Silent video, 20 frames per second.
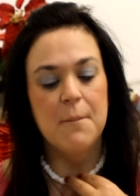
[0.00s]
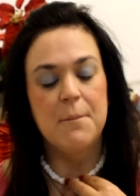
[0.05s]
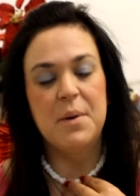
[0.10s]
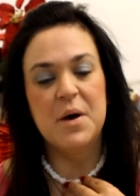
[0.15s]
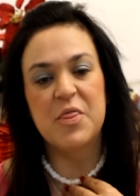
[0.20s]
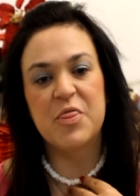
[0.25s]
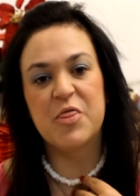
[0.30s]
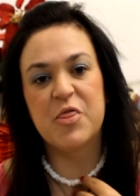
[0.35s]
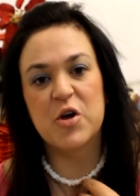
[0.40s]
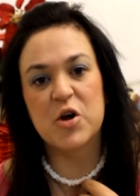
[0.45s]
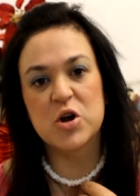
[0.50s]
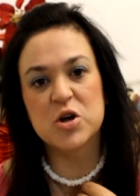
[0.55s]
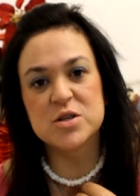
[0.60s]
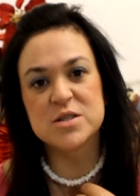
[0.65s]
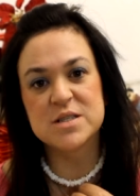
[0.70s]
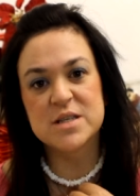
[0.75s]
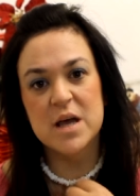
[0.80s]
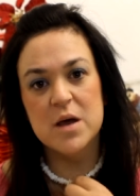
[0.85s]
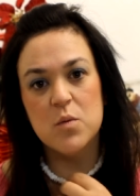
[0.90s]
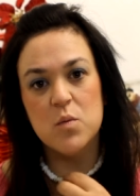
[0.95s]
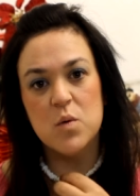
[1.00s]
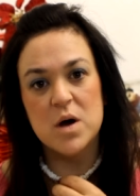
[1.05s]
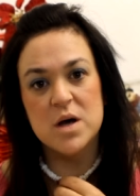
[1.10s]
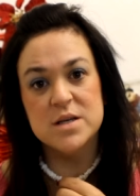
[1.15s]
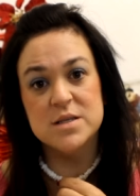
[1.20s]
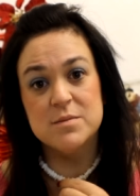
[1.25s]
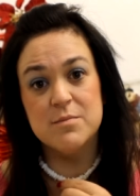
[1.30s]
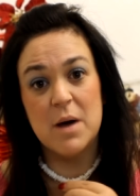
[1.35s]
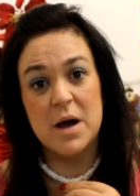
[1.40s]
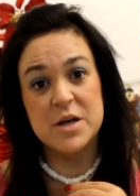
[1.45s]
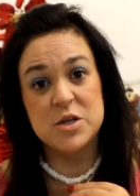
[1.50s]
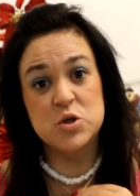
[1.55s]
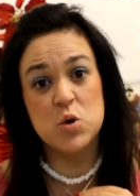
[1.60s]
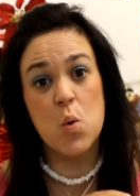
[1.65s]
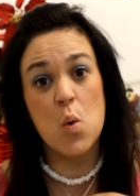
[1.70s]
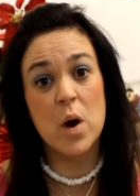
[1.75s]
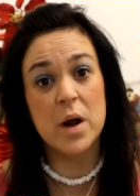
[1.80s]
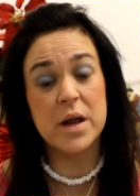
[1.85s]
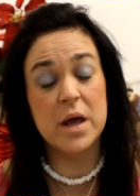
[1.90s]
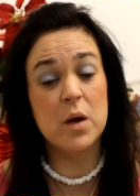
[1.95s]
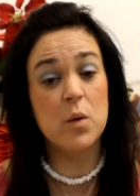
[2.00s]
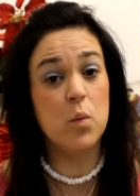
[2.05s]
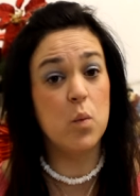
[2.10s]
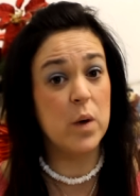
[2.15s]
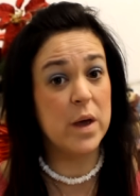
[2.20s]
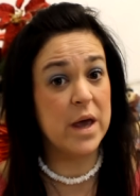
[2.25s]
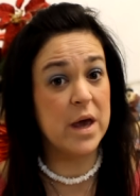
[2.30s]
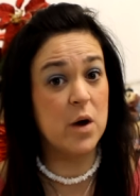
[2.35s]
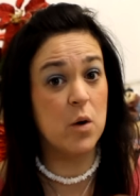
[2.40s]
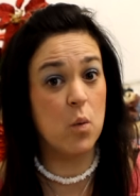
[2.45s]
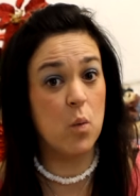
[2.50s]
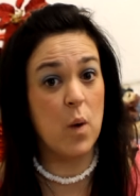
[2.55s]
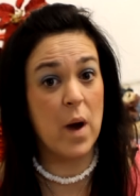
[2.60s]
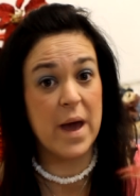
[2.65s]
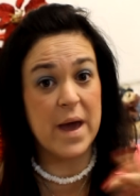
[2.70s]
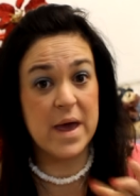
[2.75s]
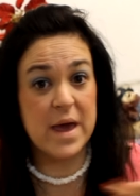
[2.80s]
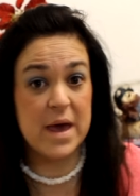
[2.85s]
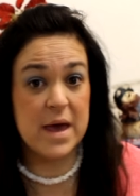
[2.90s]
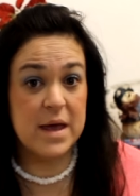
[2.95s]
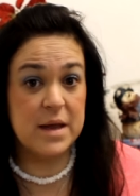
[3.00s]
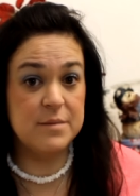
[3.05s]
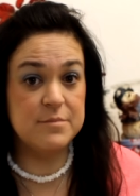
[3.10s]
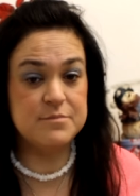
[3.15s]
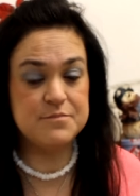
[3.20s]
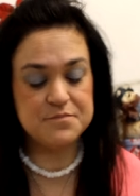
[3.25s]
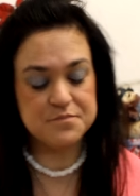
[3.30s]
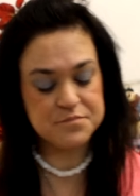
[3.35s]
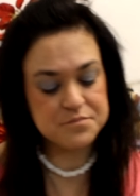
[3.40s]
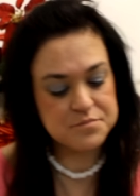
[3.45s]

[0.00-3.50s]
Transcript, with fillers: But Thursday was my 20 week weigh-in.